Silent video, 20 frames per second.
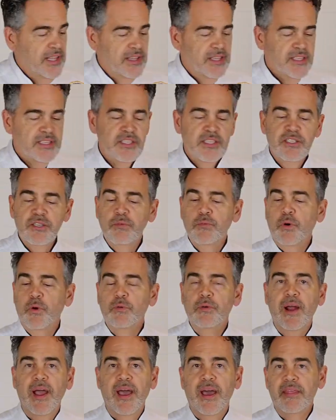This is a
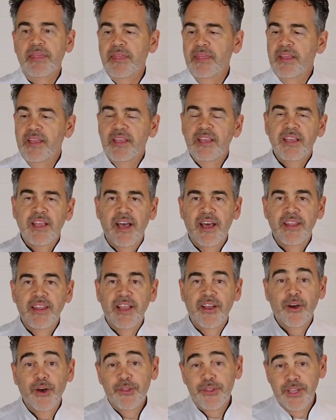Woolrath. They
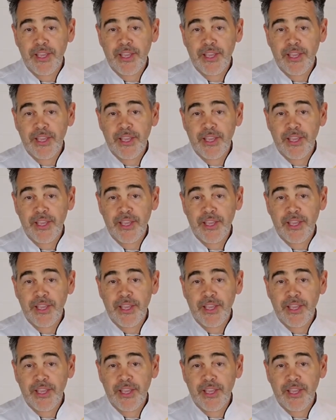call it the